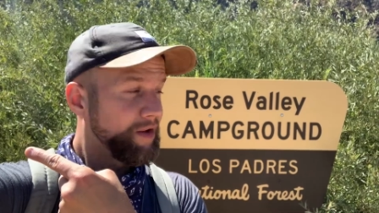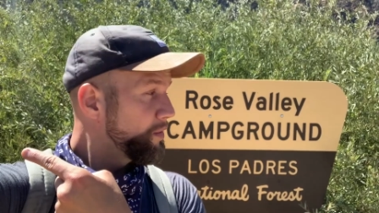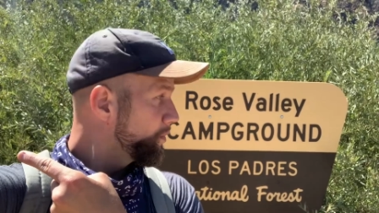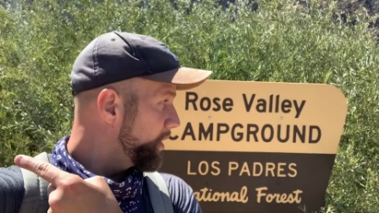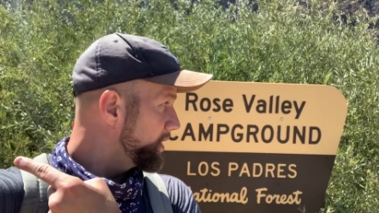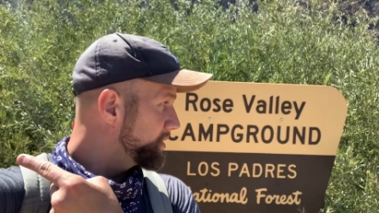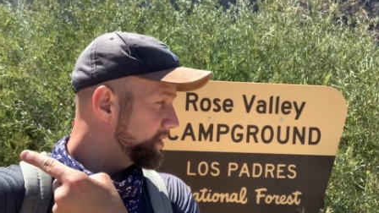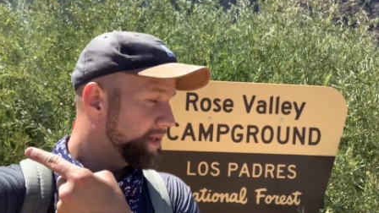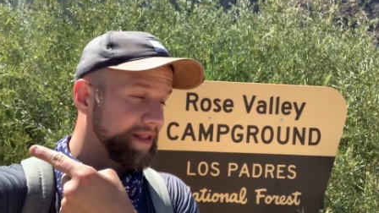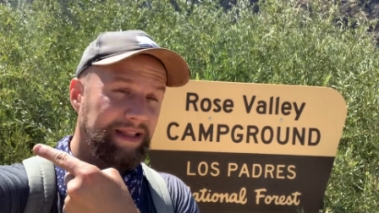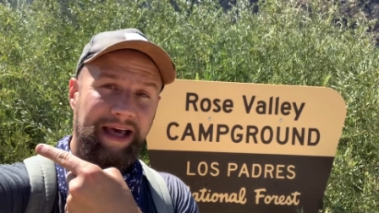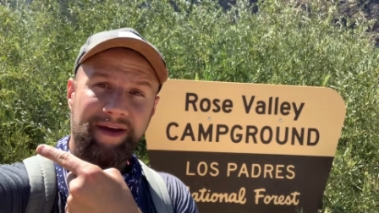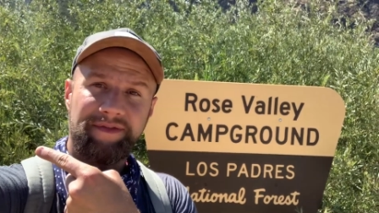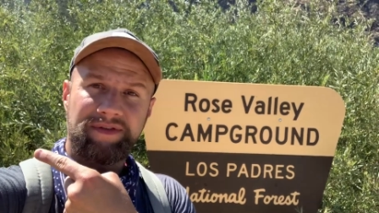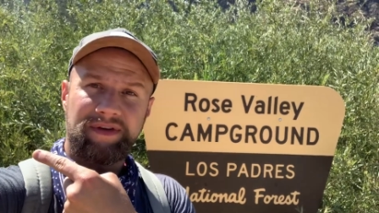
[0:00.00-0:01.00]
right to the
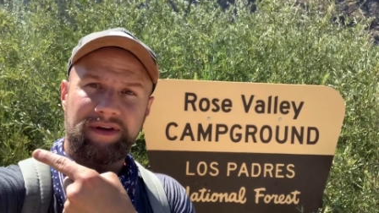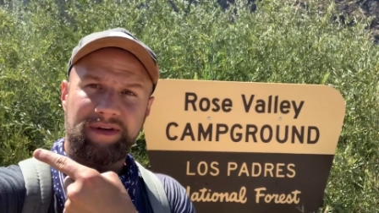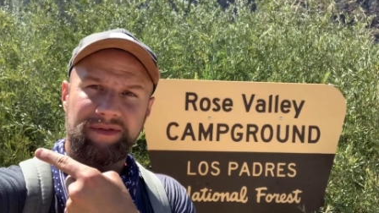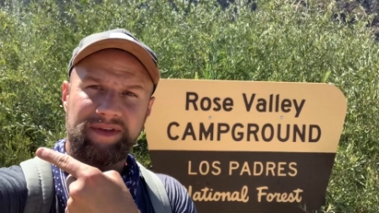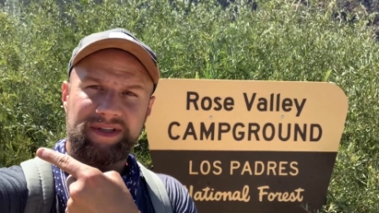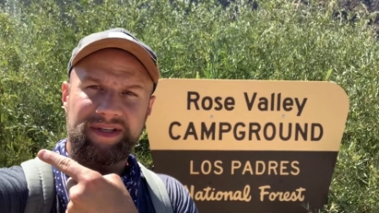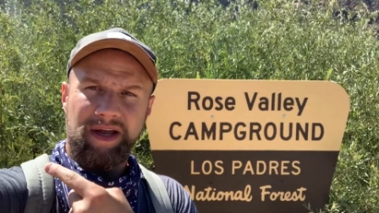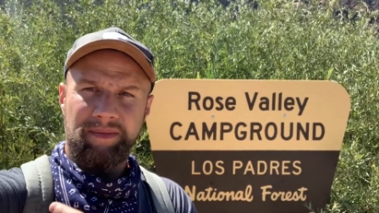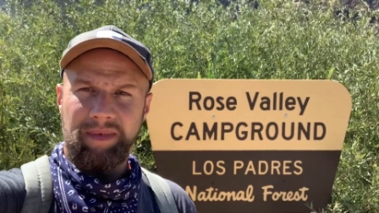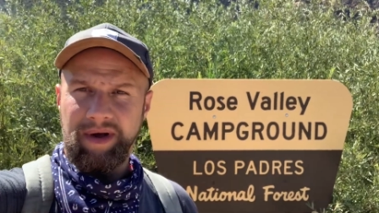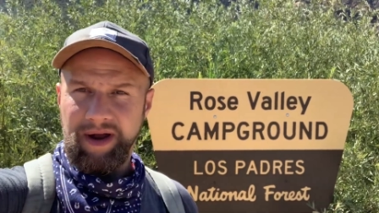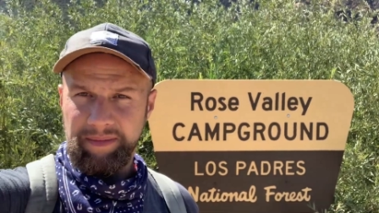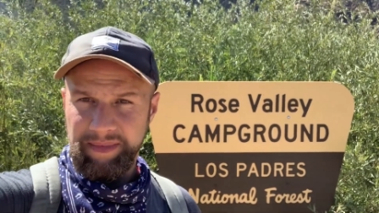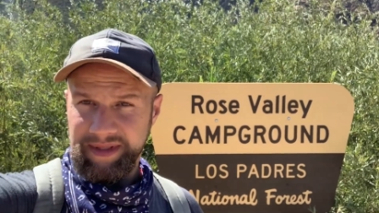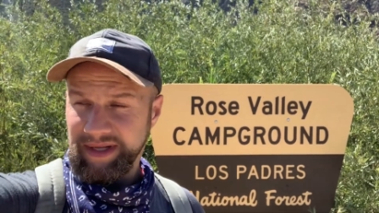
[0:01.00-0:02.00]
left of the sign
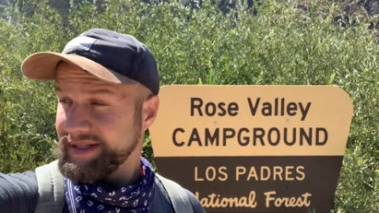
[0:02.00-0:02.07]
behind me that